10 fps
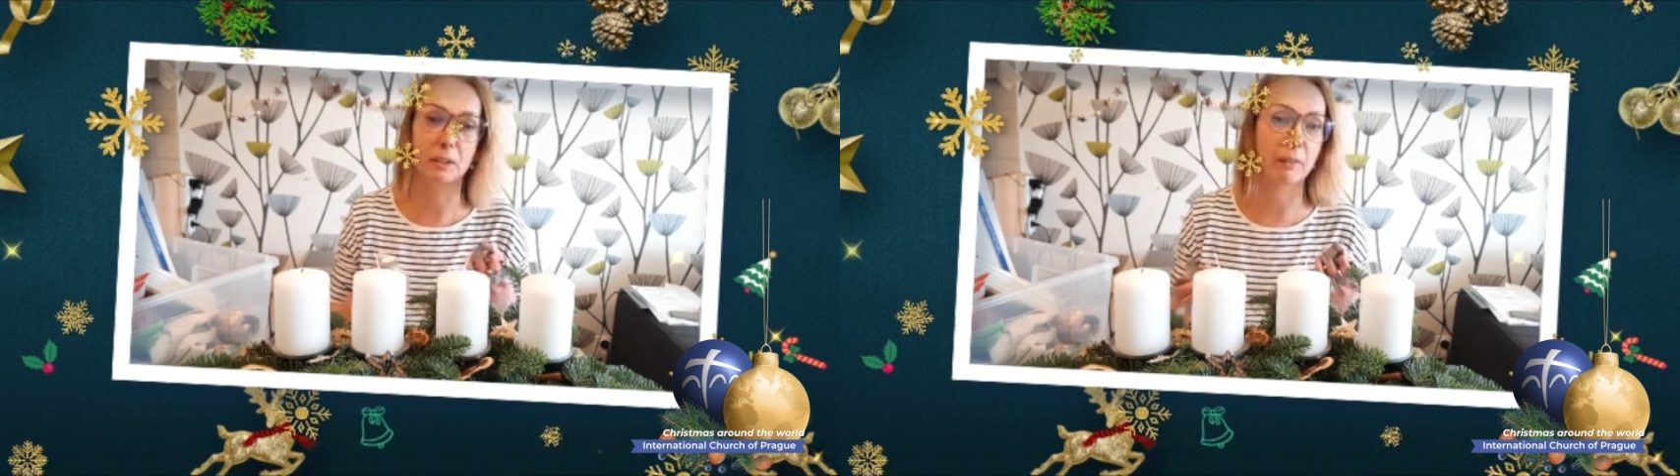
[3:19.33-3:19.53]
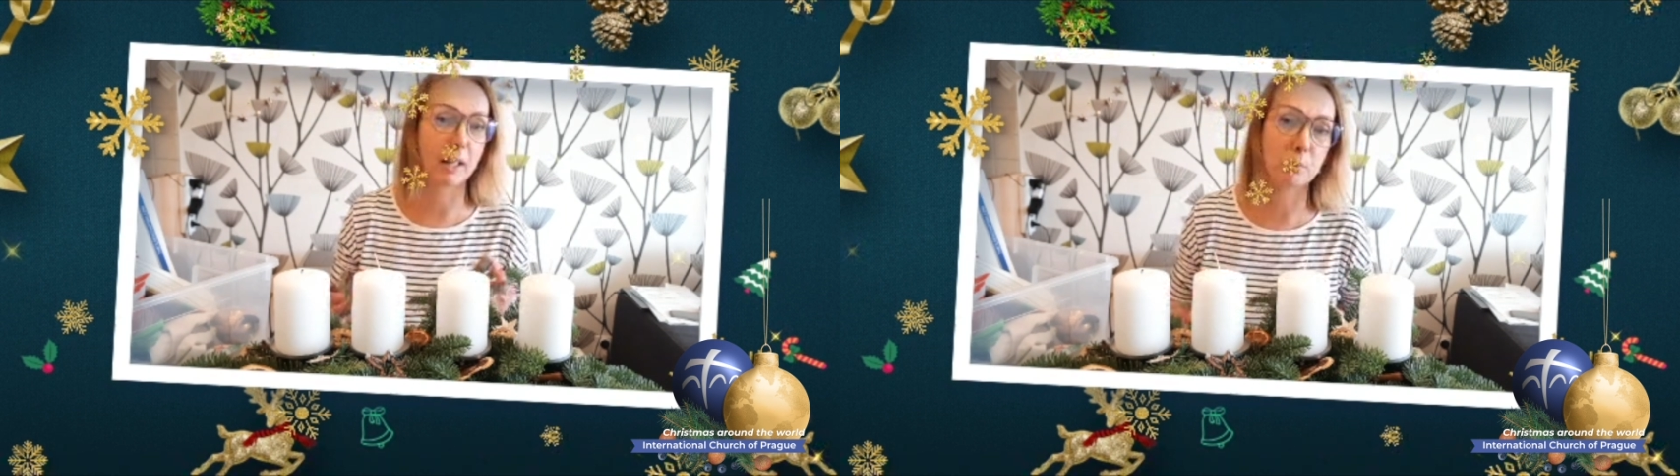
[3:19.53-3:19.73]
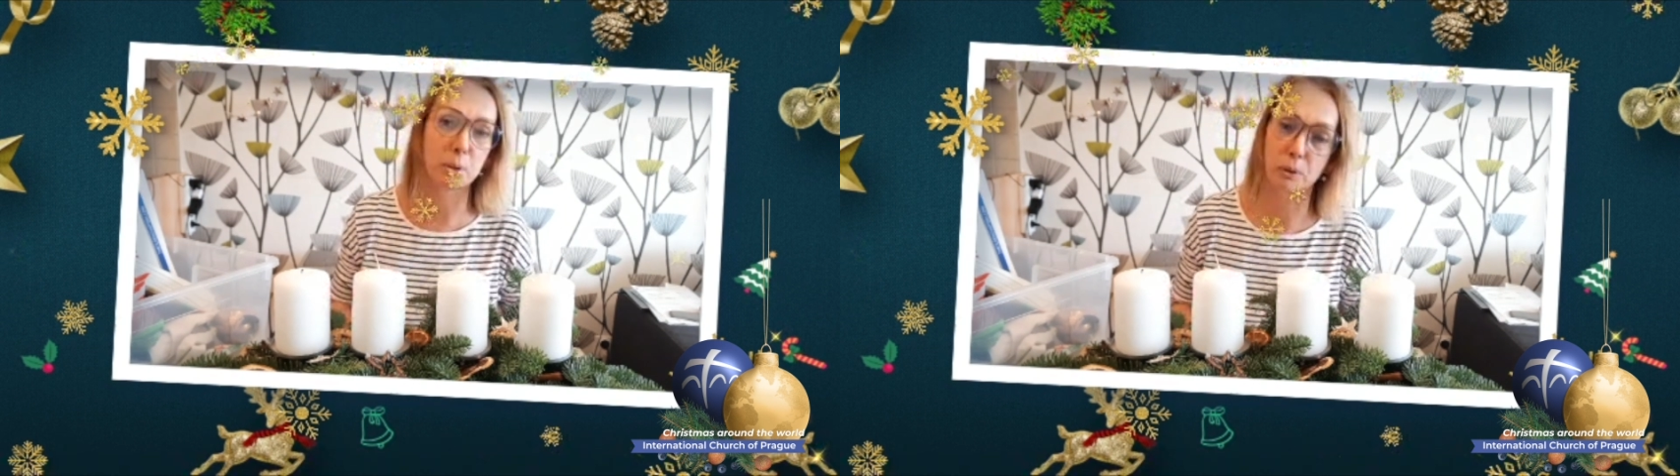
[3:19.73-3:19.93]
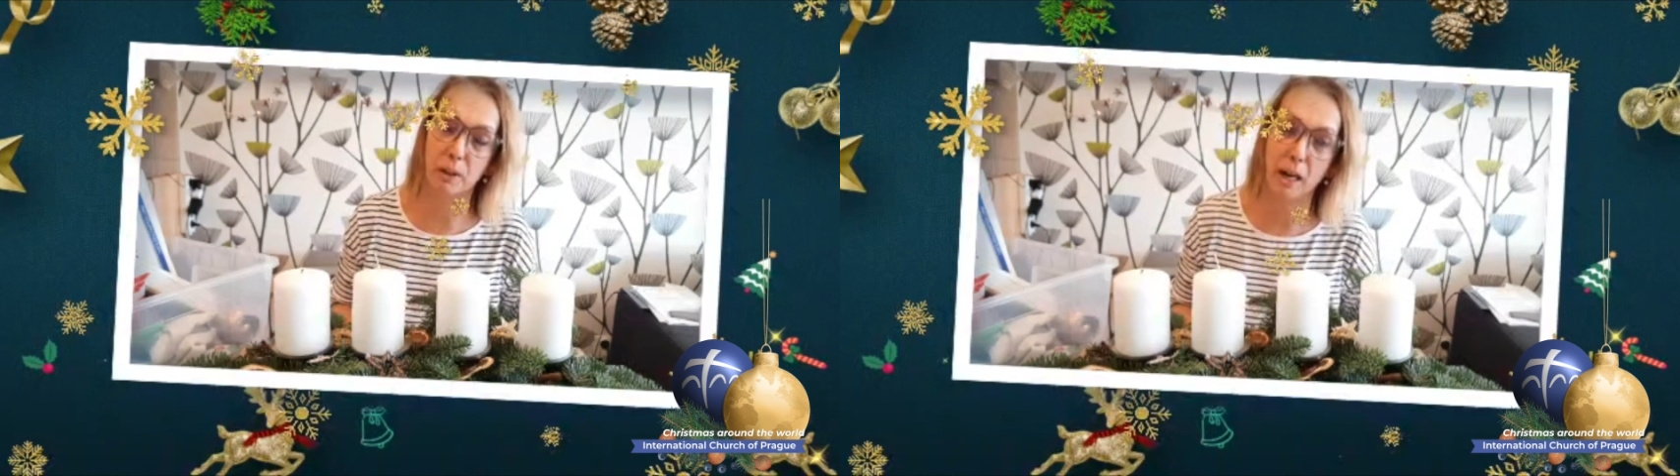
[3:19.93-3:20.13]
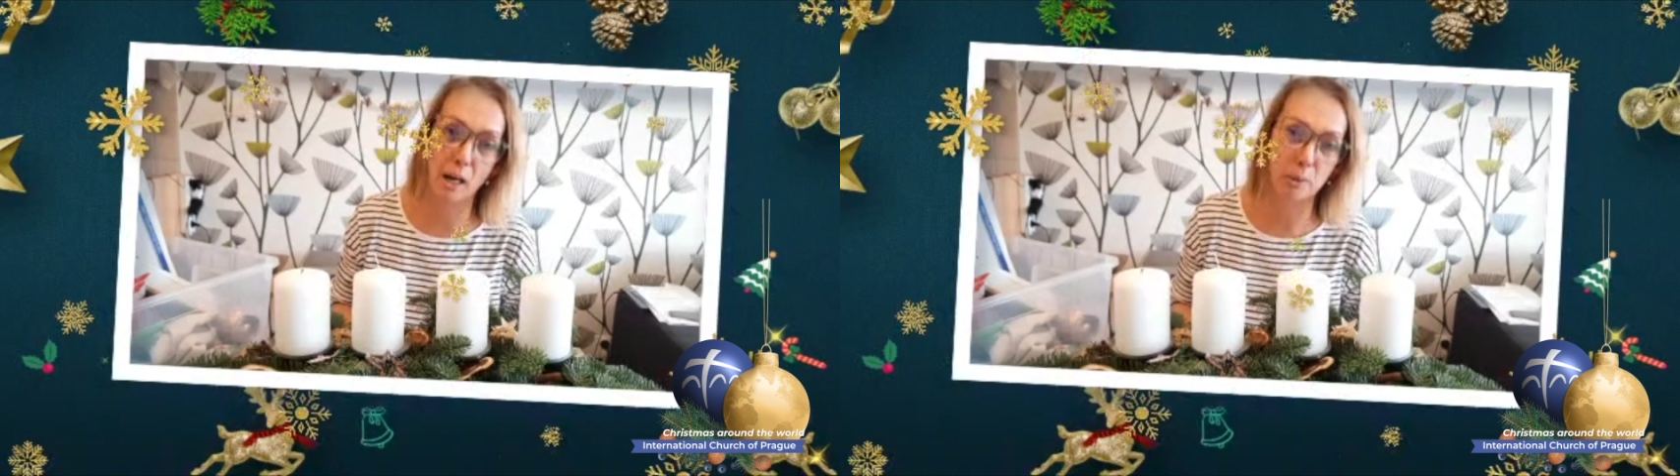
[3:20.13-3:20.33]
invite me to
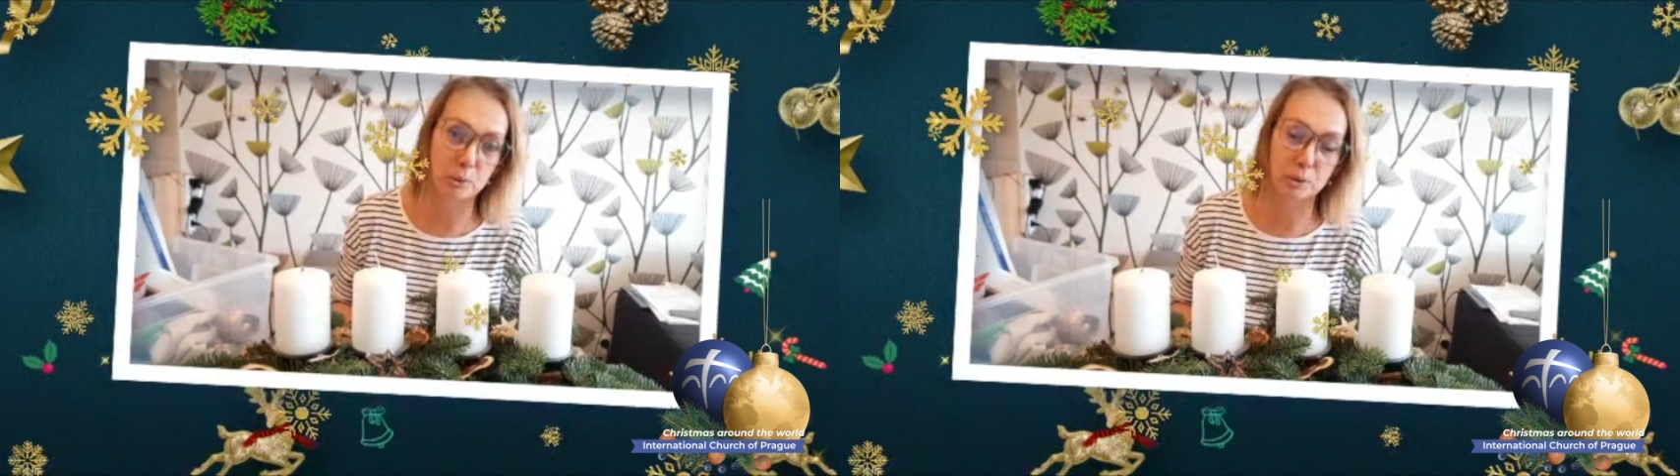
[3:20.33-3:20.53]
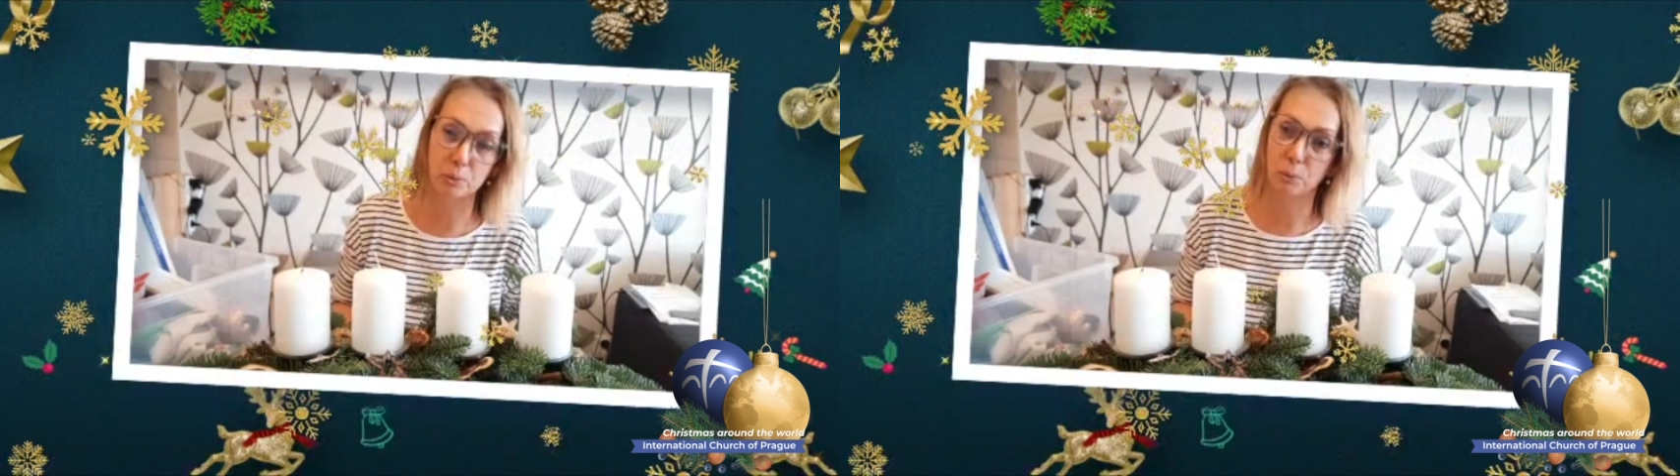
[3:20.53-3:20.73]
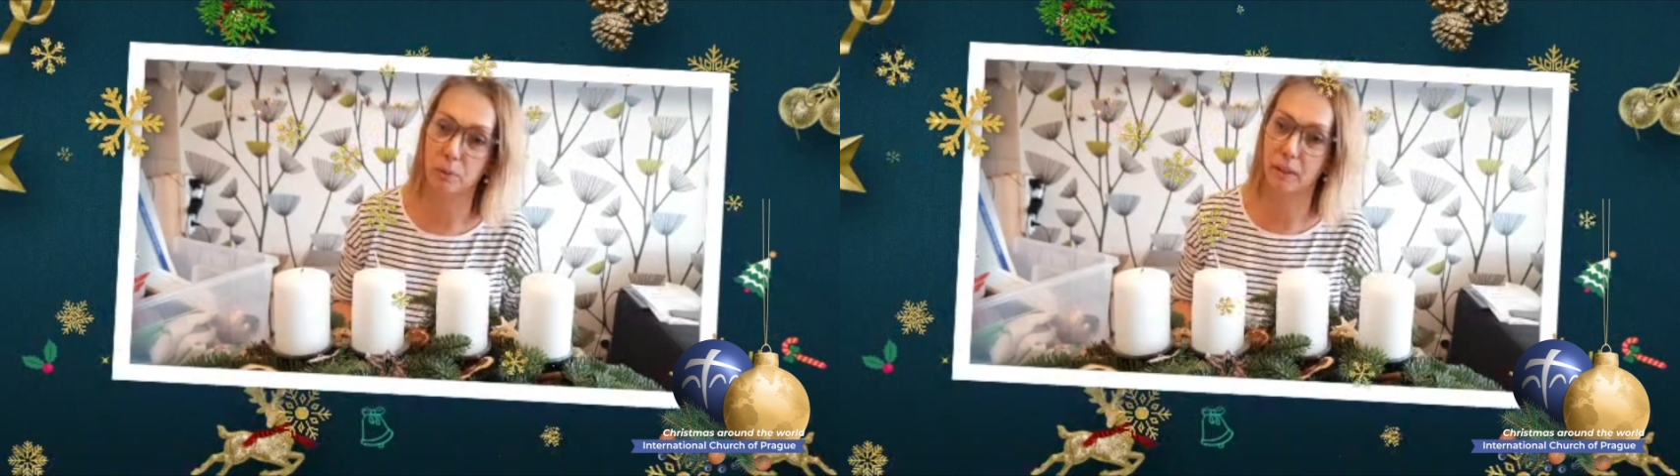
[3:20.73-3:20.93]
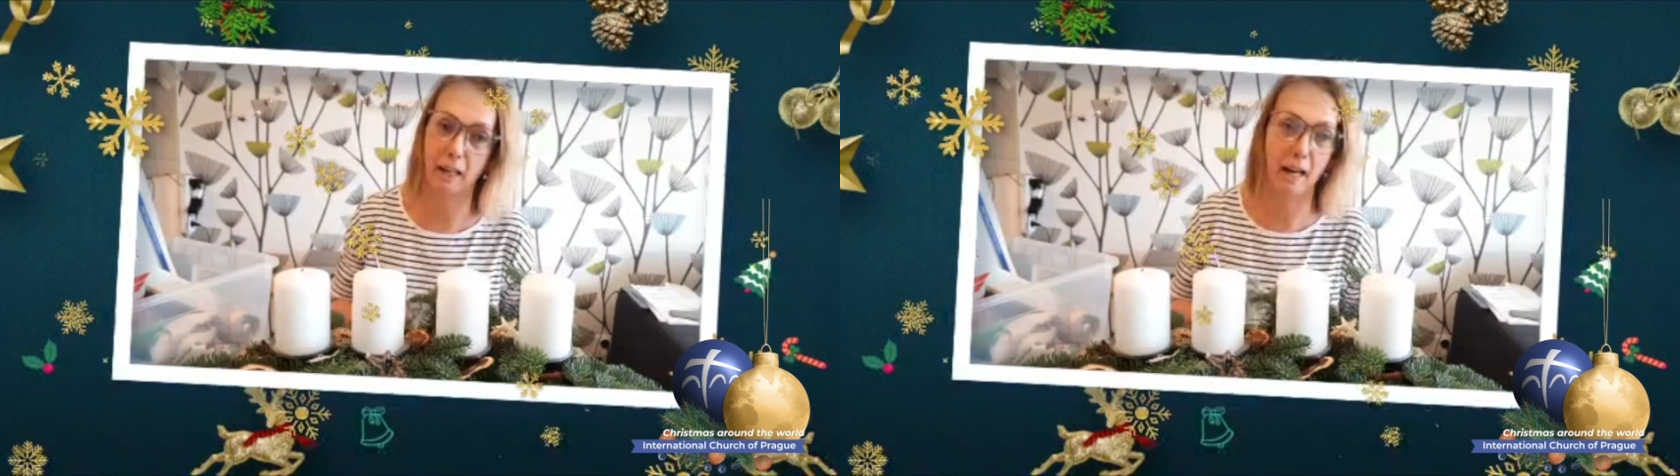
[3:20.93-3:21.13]
your house, or